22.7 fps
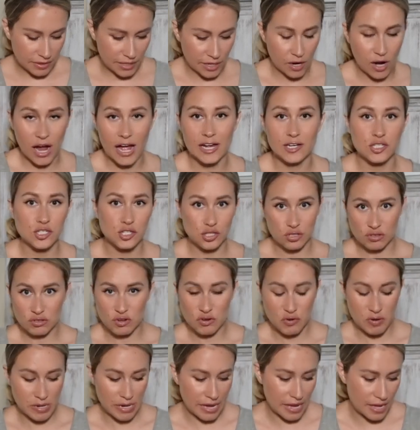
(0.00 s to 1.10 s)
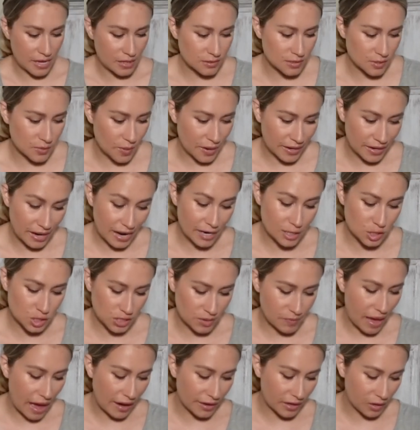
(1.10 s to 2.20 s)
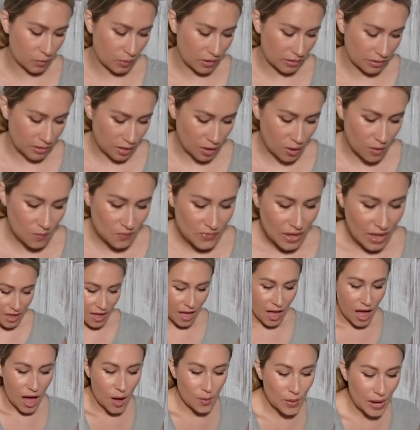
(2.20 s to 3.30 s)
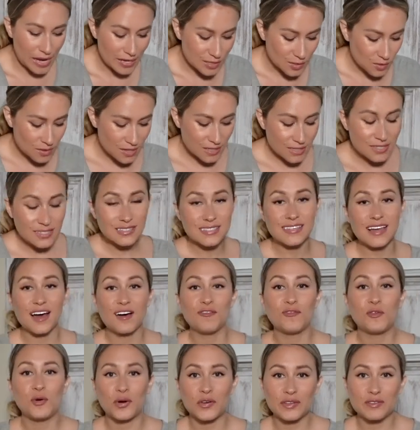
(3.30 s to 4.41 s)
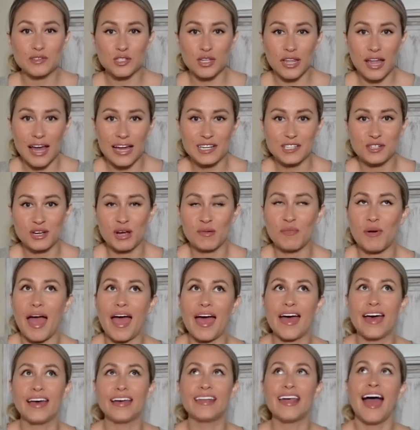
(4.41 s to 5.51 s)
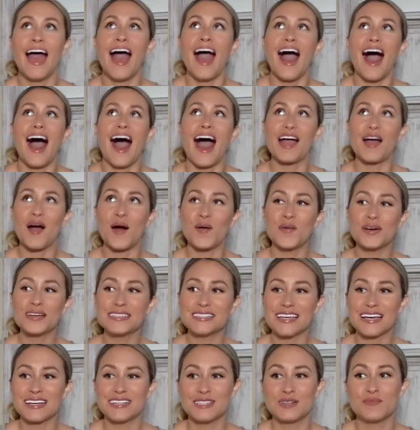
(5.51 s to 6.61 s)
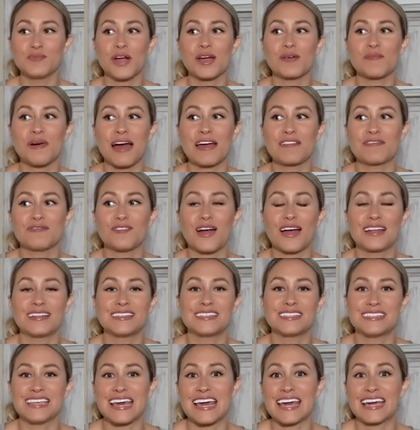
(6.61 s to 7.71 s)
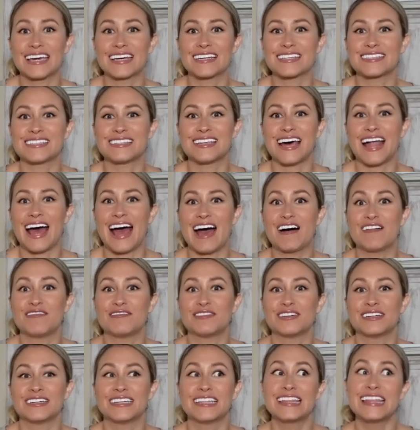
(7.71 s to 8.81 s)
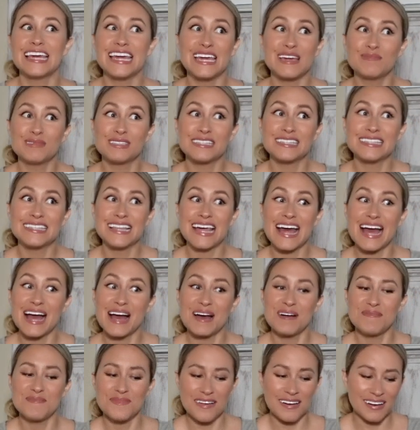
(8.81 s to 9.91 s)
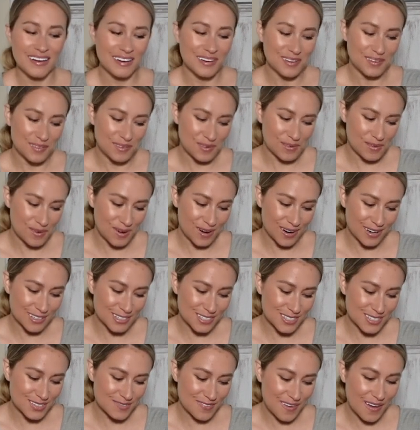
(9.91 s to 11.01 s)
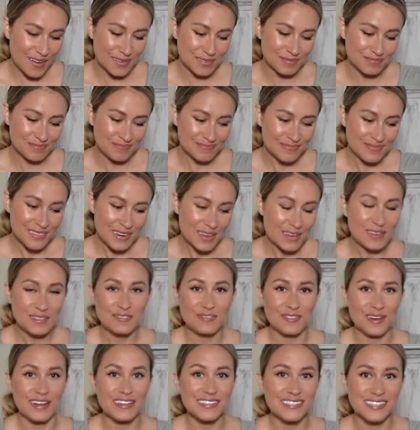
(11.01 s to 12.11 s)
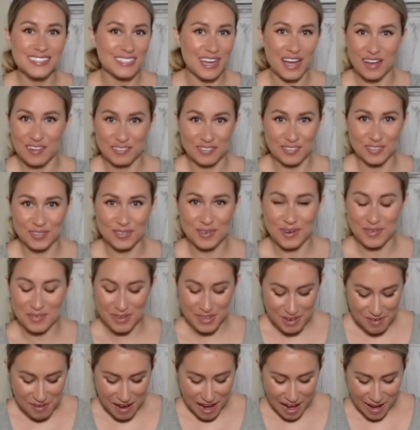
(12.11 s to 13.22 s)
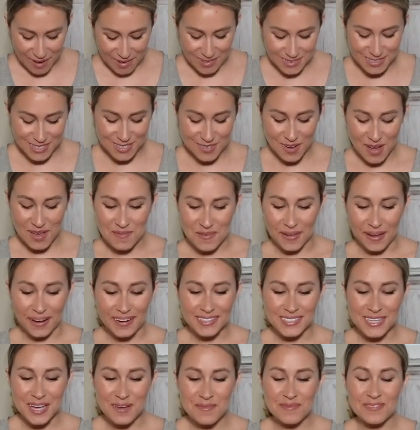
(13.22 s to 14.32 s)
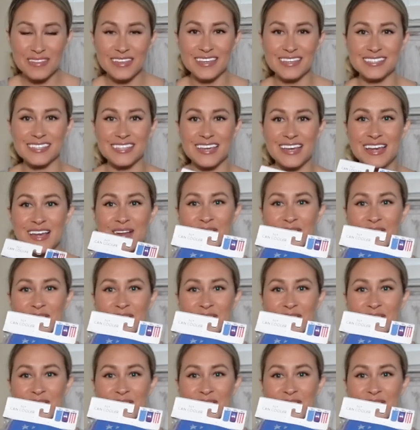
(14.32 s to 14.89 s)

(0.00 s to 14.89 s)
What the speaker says: in here. I just threw it in so I could actually pack it with you. Okay, so this is a 4th of July trip, and I always like to bring my friends things that have themes in them or just fun stuff for when we go out. So I picked up these